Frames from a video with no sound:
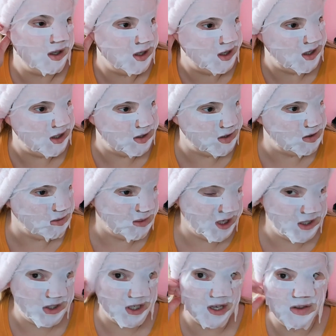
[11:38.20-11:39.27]
yeah, so I
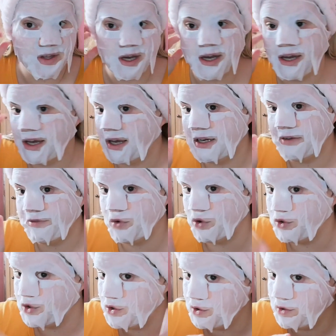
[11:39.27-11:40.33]
managed to get that, and I've
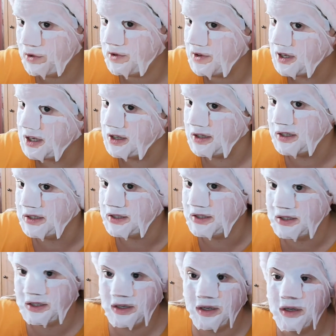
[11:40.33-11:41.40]
got 2
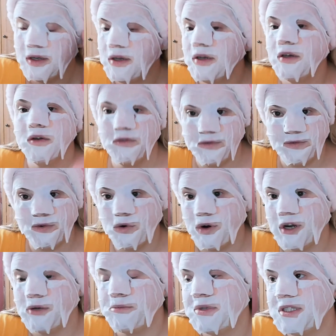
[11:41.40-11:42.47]
things
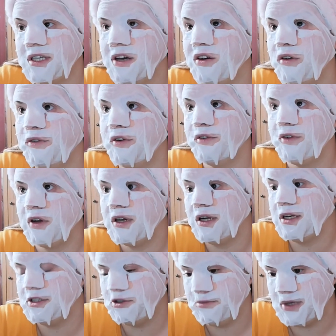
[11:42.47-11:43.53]
for himself for
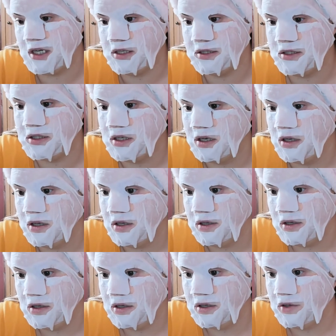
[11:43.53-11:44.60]
Christmas.
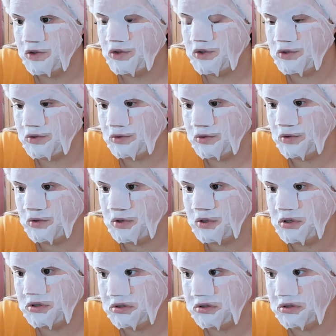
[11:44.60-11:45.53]
So,